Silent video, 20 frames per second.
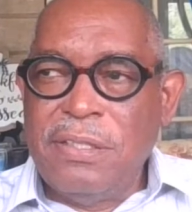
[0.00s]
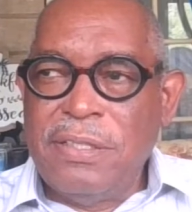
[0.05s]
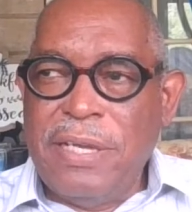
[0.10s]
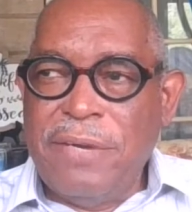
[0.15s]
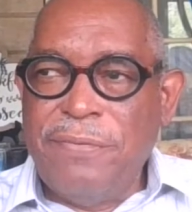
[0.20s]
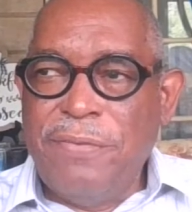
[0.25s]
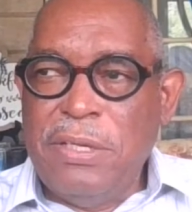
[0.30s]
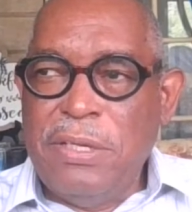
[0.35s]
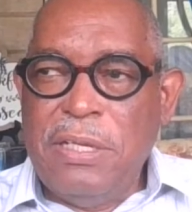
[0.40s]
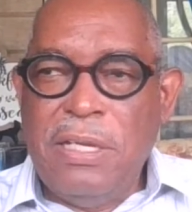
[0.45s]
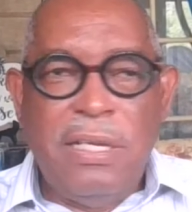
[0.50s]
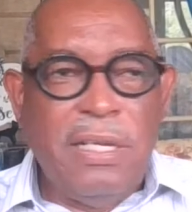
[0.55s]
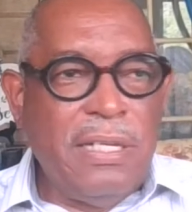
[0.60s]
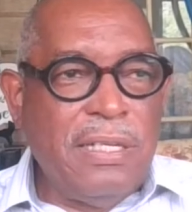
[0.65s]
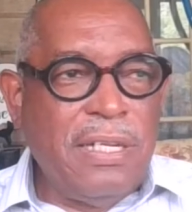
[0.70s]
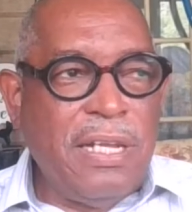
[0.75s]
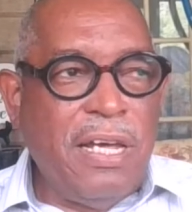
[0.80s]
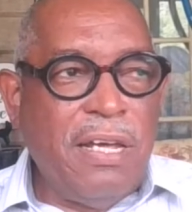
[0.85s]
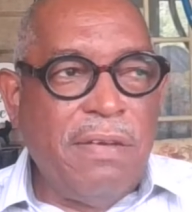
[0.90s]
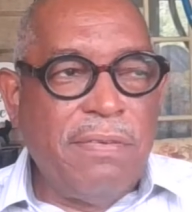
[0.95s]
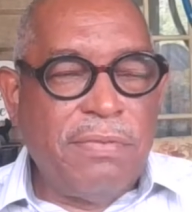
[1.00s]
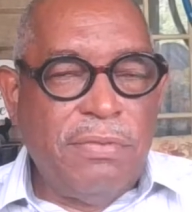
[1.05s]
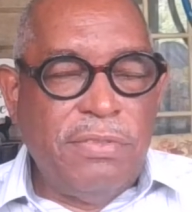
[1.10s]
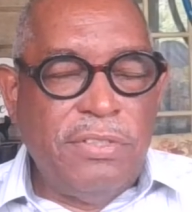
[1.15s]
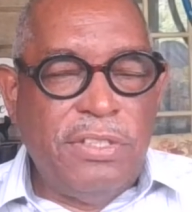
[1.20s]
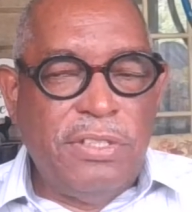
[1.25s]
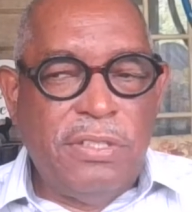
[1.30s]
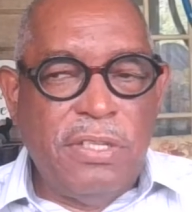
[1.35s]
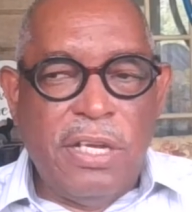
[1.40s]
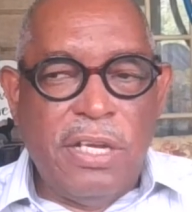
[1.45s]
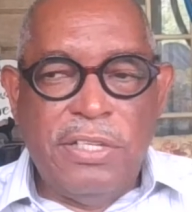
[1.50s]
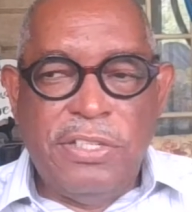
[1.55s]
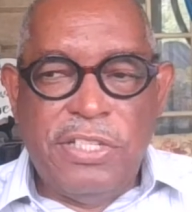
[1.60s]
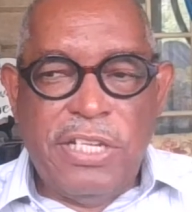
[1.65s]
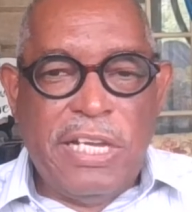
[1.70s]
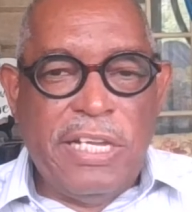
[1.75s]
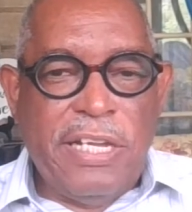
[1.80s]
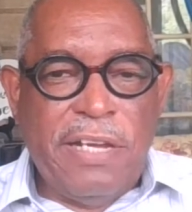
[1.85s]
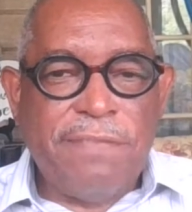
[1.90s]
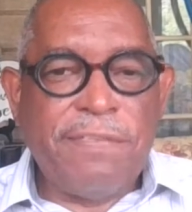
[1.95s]
really love
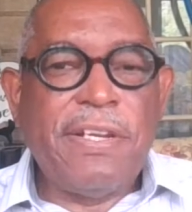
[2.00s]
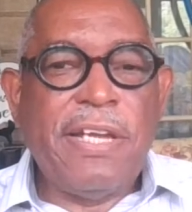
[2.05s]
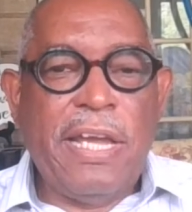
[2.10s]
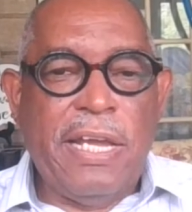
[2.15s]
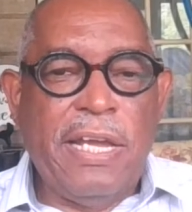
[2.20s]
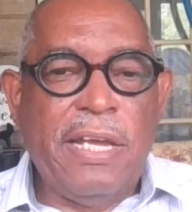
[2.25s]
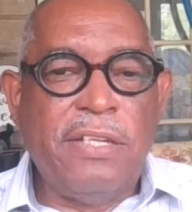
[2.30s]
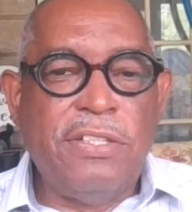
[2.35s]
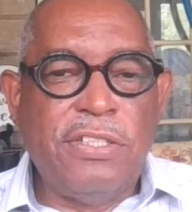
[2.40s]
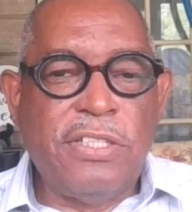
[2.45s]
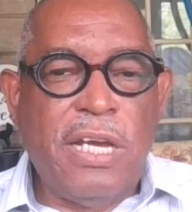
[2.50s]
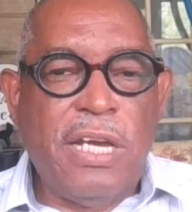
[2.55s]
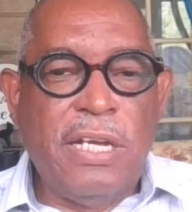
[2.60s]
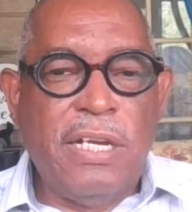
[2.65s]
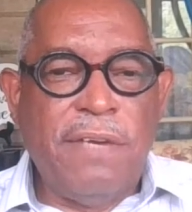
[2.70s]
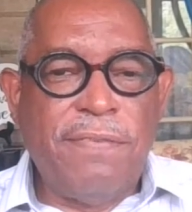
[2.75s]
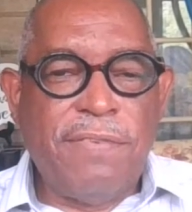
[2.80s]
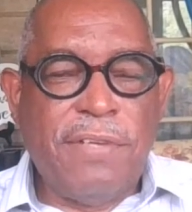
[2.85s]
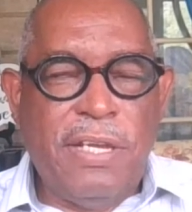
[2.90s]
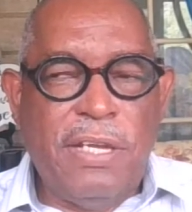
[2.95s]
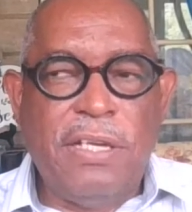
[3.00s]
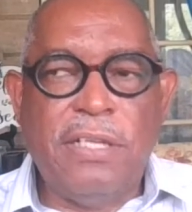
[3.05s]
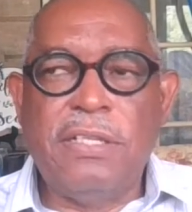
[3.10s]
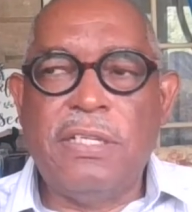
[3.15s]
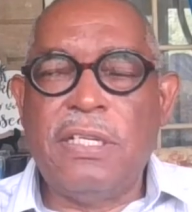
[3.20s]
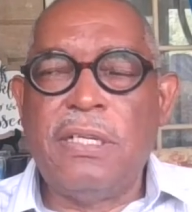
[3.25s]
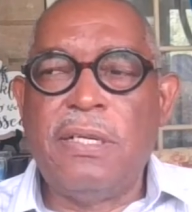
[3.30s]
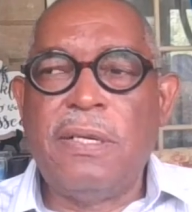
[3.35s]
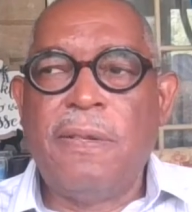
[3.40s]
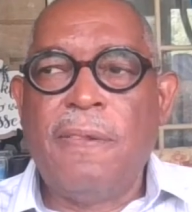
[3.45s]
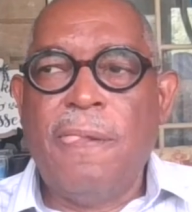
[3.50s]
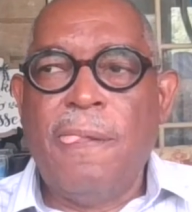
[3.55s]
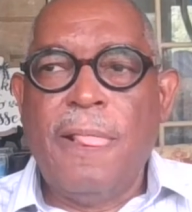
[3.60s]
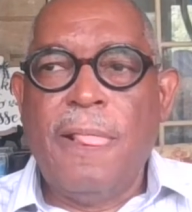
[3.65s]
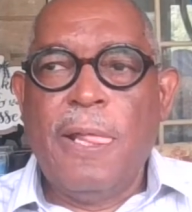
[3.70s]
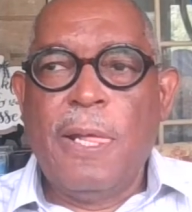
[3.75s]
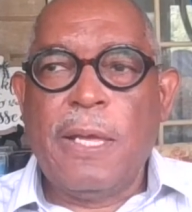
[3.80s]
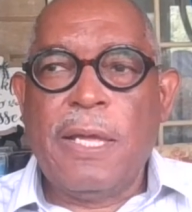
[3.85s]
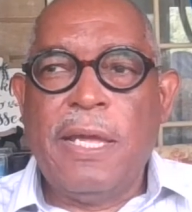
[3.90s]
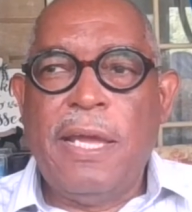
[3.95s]
JFK, John F. Kennedy,
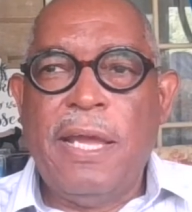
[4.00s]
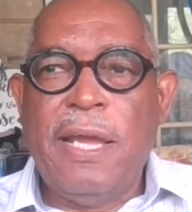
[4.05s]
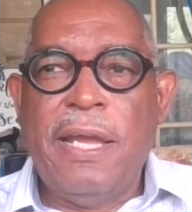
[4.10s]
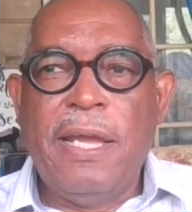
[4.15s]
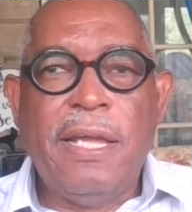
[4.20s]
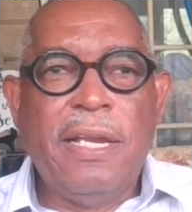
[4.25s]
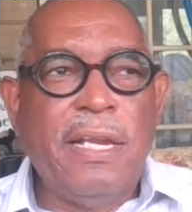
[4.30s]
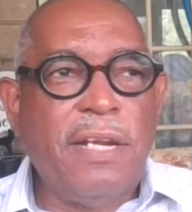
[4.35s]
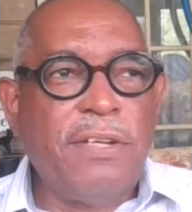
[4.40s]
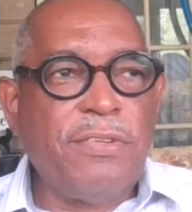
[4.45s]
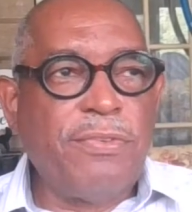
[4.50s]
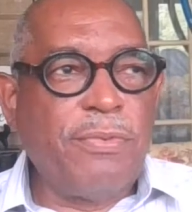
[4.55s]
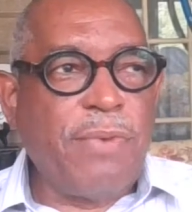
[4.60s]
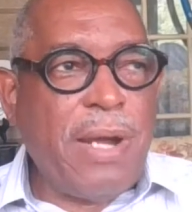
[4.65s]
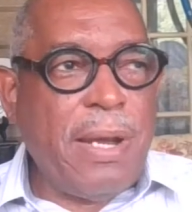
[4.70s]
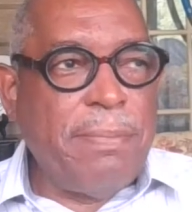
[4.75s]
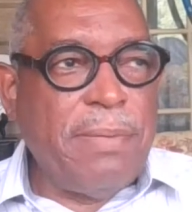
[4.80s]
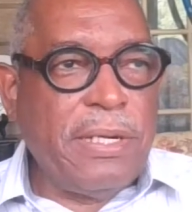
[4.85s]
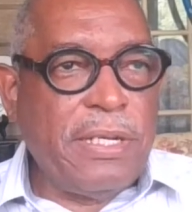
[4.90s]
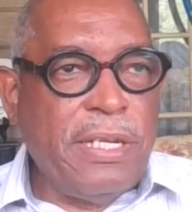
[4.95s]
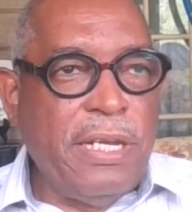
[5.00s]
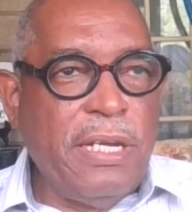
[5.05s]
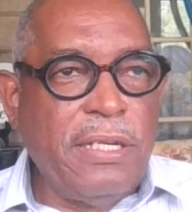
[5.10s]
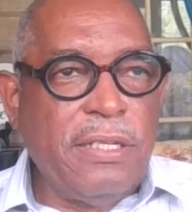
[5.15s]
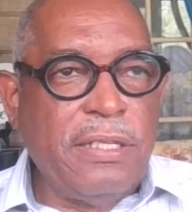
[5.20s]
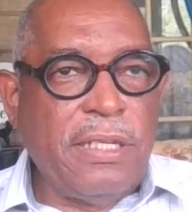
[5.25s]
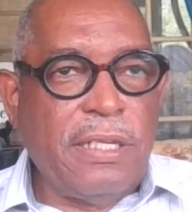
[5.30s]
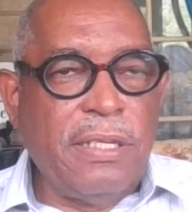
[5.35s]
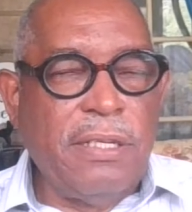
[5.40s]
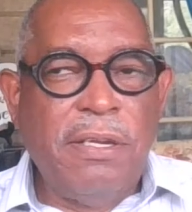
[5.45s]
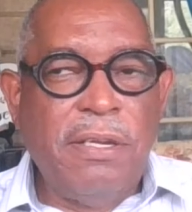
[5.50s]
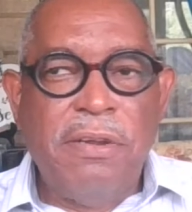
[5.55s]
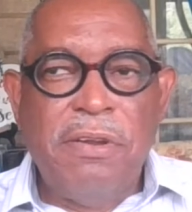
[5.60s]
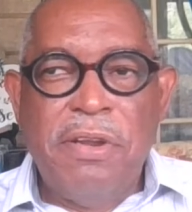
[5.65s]
okay, and there's Robert Kennedy.